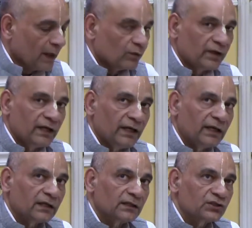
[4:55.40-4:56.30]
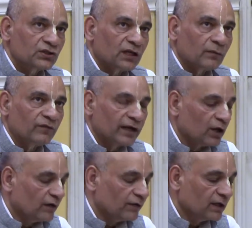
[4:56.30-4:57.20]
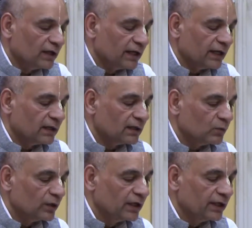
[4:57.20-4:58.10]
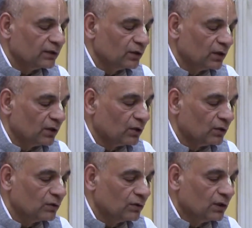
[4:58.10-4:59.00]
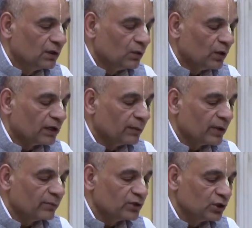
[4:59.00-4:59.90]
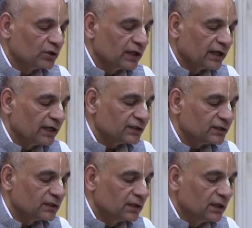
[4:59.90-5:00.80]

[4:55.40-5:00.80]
We hear this term very often, and we need to know what the Brahma Jyotir is.